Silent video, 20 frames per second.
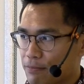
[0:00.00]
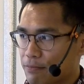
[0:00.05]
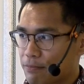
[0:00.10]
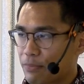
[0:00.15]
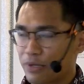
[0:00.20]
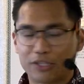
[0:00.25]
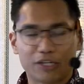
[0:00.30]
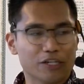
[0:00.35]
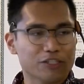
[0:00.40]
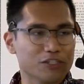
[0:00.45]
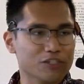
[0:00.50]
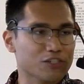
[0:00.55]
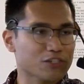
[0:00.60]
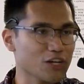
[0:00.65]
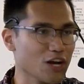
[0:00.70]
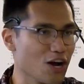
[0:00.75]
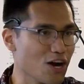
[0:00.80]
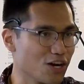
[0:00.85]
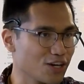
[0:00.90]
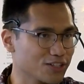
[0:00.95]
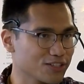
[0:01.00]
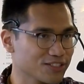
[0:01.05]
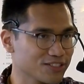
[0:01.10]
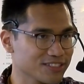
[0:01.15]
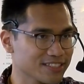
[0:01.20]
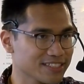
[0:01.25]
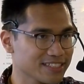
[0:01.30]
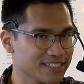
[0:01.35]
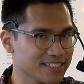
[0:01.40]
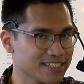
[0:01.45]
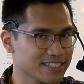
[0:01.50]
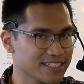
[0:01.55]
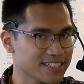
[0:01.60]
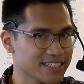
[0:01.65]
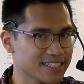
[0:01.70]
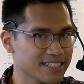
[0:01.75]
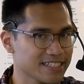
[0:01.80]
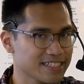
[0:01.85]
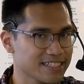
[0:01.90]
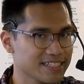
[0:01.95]
But there's a song
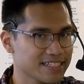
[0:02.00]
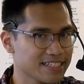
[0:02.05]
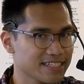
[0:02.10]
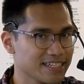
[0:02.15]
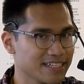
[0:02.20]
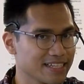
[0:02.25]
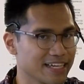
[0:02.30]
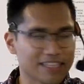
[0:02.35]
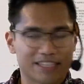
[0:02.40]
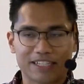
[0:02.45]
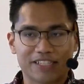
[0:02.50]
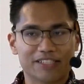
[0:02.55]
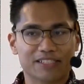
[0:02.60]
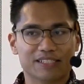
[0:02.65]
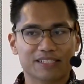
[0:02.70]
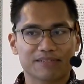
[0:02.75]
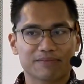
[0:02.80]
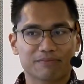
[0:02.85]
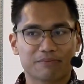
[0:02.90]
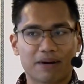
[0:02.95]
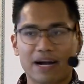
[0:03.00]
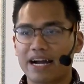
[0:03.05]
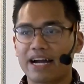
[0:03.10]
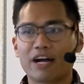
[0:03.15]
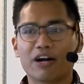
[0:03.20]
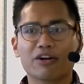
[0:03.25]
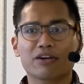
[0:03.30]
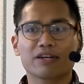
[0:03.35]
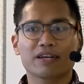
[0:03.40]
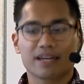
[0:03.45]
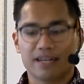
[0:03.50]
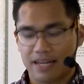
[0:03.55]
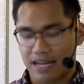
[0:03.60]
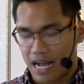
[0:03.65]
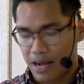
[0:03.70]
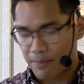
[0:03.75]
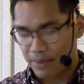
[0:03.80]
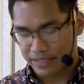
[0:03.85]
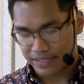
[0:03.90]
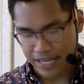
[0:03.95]
that there's my
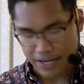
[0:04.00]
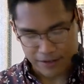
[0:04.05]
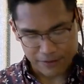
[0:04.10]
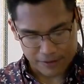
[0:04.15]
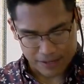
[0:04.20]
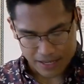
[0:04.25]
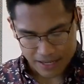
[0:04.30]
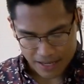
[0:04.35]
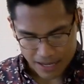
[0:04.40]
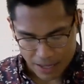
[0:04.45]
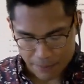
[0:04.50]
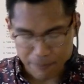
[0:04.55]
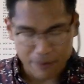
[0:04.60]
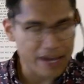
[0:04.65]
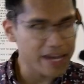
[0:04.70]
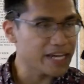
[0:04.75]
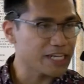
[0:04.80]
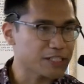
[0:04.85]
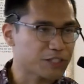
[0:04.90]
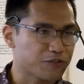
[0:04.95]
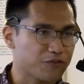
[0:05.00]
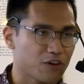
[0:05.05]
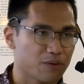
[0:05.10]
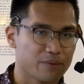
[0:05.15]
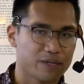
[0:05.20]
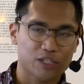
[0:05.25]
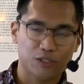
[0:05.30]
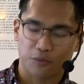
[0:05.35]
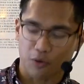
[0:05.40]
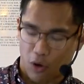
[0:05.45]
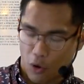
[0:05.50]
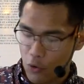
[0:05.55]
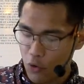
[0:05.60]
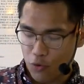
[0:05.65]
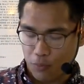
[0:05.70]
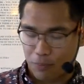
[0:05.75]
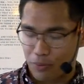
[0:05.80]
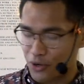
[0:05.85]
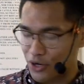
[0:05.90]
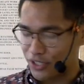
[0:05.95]
I'm gonna take a page from his
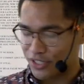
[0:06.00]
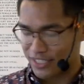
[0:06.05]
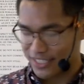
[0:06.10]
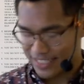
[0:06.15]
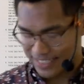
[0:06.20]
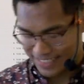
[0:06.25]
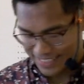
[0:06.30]
old book